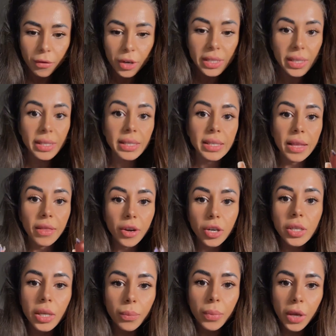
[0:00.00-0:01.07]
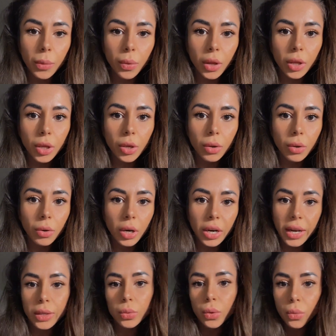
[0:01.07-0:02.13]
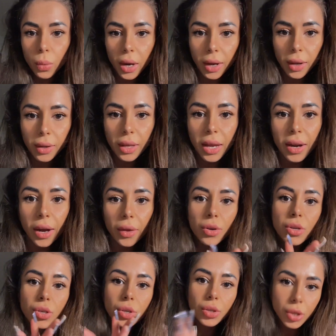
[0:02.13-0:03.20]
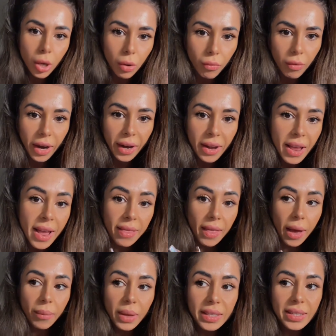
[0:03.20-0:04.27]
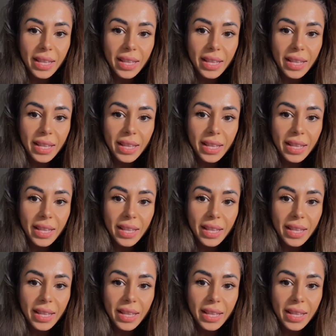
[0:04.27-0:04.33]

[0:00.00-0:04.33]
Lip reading: For instance, there are some people you connect with well and others you don't, right? That means